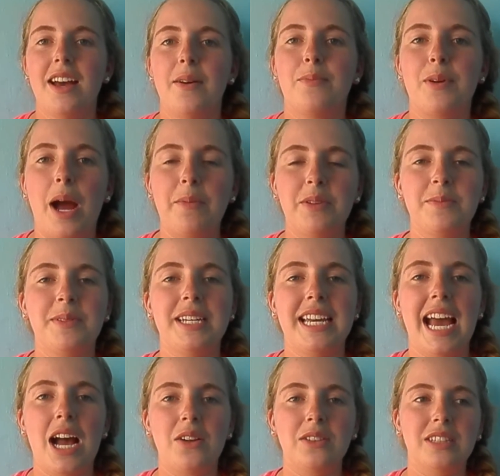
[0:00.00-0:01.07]
Probably
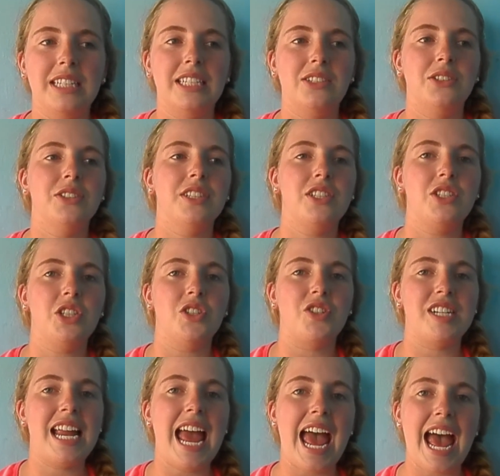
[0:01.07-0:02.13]
how little the
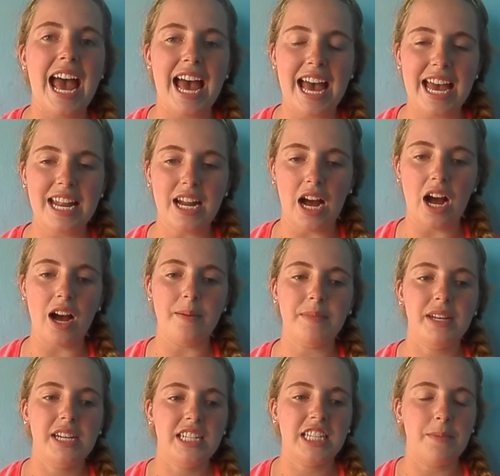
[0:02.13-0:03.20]
children had.
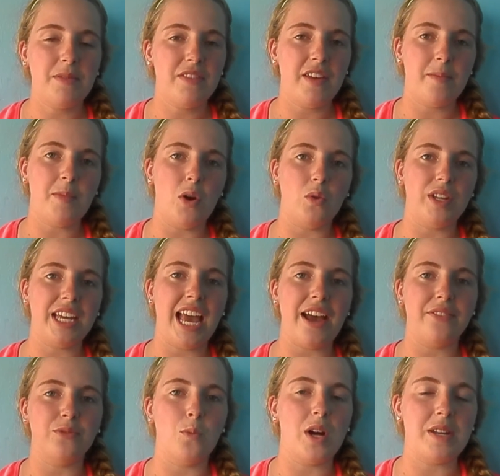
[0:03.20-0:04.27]
Some of them only
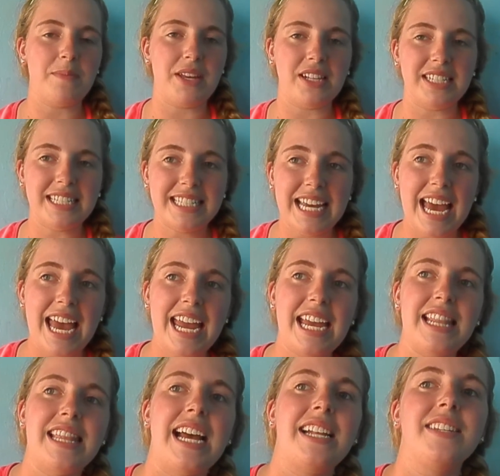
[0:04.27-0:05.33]
have one meal a day,
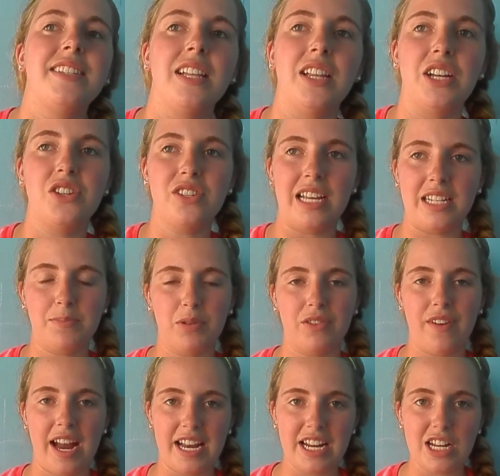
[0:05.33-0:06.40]
and that's the lunch that's
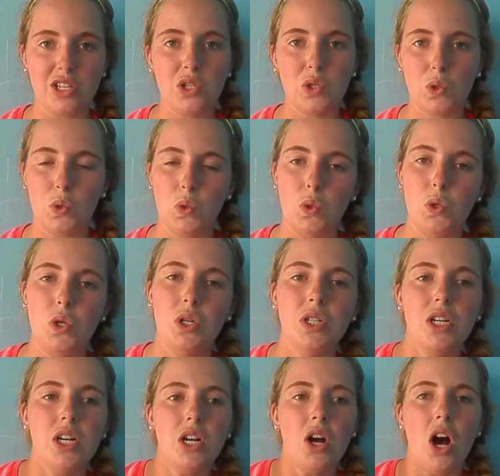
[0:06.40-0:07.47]
provided in school.
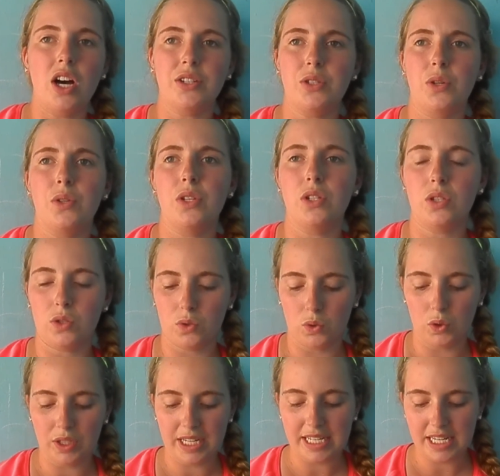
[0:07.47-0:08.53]
Also, the
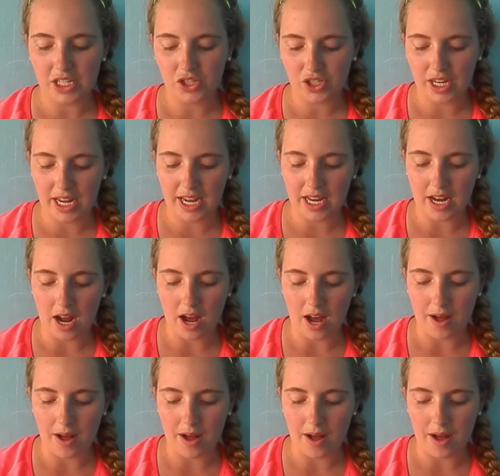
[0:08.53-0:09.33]
school condition.